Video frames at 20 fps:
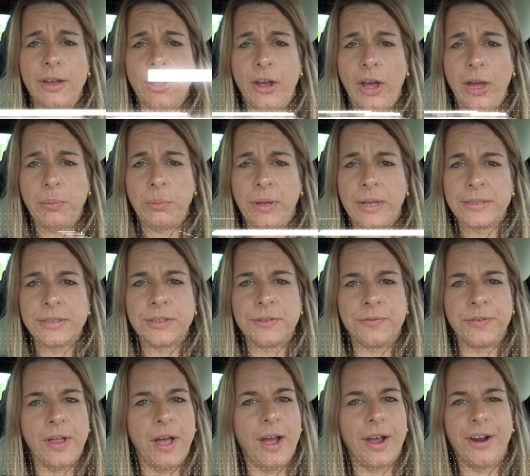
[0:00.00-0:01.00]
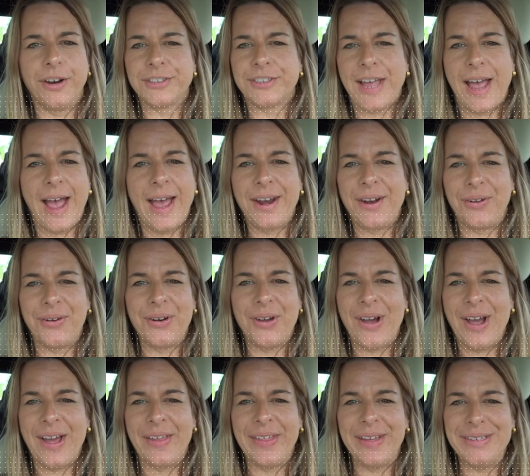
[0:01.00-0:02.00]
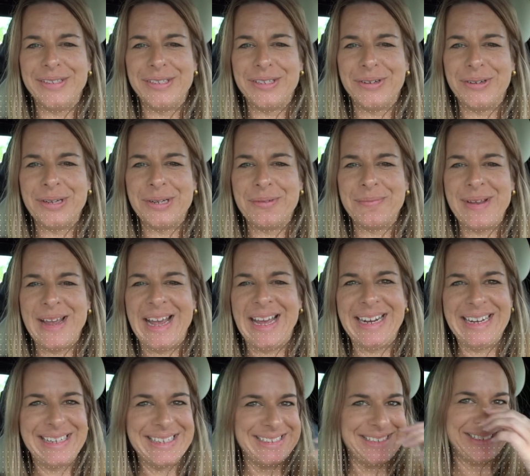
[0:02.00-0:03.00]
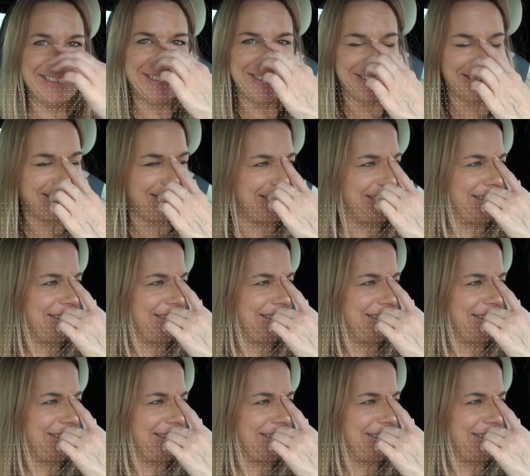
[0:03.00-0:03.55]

God bless the vloggers. I don't know how they do it, man, because it's